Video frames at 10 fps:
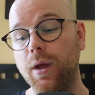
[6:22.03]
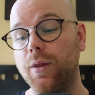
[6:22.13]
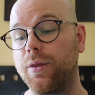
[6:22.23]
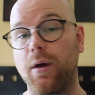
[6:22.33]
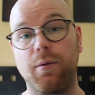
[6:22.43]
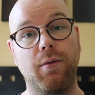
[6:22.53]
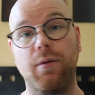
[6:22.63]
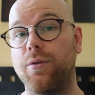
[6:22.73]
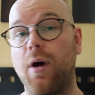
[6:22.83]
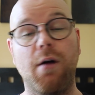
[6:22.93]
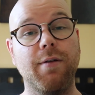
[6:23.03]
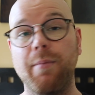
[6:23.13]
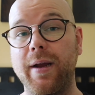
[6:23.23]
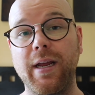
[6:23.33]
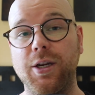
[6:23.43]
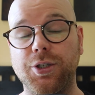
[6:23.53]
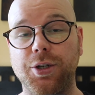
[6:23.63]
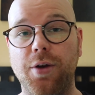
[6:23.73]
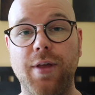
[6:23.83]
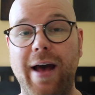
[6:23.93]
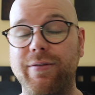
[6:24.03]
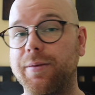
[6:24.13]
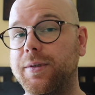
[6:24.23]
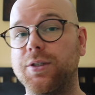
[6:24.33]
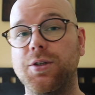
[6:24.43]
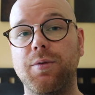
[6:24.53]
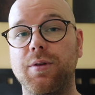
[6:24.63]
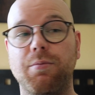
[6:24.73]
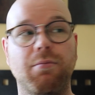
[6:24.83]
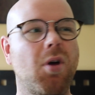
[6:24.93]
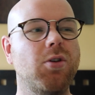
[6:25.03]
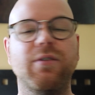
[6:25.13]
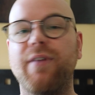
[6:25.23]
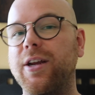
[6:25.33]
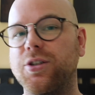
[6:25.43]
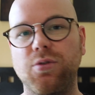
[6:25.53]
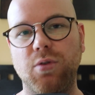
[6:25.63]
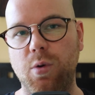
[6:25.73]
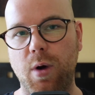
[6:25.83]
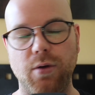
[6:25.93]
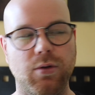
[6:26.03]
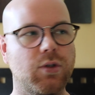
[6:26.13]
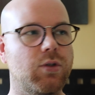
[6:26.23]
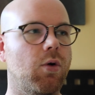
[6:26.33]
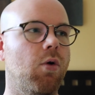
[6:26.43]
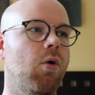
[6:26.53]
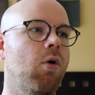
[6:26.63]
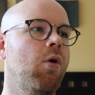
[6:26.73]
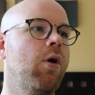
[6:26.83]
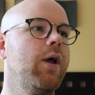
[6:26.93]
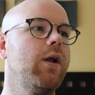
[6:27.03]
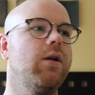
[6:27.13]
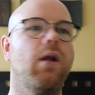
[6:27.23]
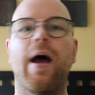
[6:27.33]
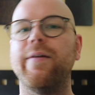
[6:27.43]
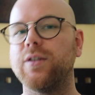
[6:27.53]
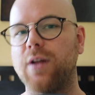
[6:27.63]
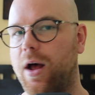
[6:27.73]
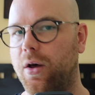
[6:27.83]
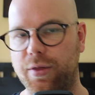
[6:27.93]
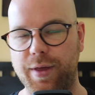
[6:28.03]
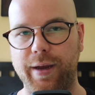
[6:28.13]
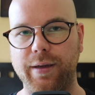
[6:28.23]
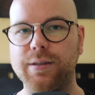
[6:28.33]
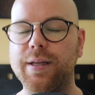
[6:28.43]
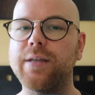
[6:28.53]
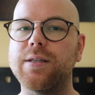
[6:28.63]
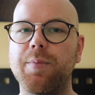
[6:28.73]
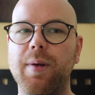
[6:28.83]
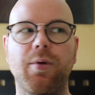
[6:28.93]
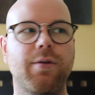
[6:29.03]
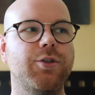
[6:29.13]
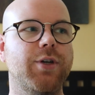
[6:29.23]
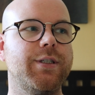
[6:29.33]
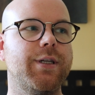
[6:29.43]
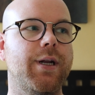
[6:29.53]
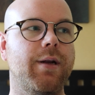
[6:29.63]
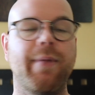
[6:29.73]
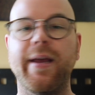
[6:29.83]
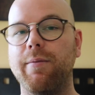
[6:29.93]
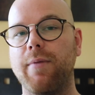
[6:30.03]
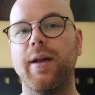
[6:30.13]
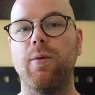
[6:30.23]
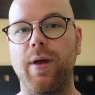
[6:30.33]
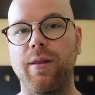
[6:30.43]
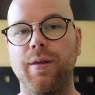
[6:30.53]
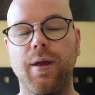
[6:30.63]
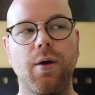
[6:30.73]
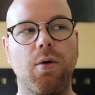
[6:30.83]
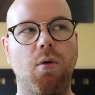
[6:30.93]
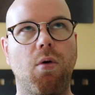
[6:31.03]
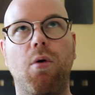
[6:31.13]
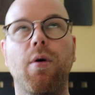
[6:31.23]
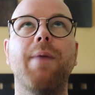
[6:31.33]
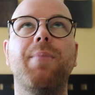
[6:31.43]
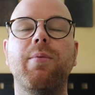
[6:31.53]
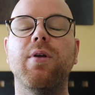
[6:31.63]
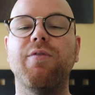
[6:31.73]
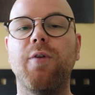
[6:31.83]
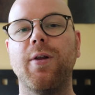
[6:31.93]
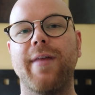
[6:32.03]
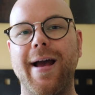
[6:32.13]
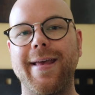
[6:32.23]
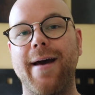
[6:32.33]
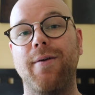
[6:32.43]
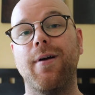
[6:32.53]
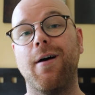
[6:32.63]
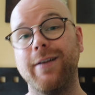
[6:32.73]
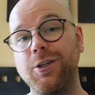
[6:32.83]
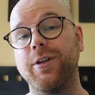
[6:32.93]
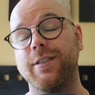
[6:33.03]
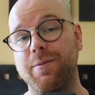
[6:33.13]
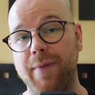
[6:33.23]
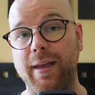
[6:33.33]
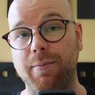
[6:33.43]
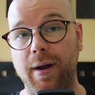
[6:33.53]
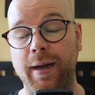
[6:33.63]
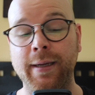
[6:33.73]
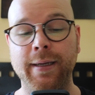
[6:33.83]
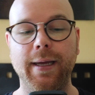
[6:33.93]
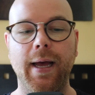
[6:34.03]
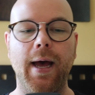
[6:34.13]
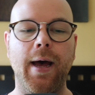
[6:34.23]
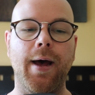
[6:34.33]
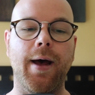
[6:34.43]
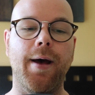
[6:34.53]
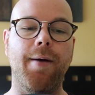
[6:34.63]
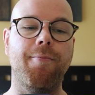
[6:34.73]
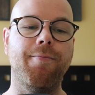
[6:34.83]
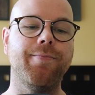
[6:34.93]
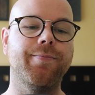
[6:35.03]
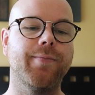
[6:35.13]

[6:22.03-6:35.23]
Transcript: that are in my niche, that have something to do with motivational quotes or lifestyle things that people are interested in making money with, or people that follow that account are interested in making money. And